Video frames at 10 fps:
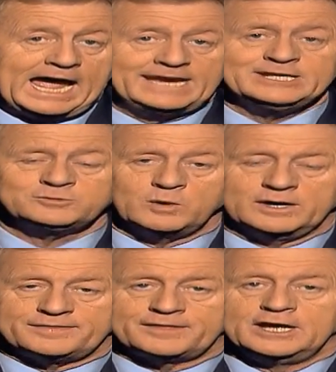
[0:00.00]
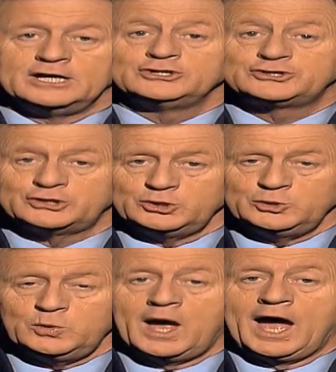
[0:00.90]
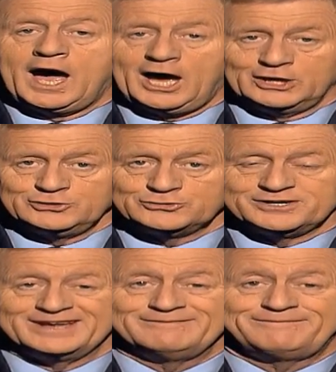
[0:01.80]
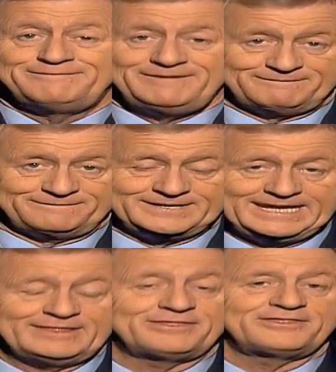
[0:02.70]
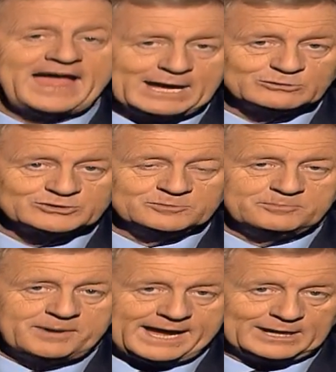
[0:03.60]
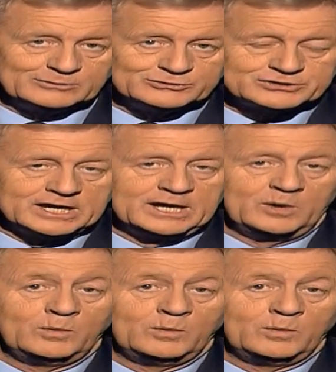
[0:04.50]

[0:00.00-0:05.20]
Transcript: and it's worth £250,000.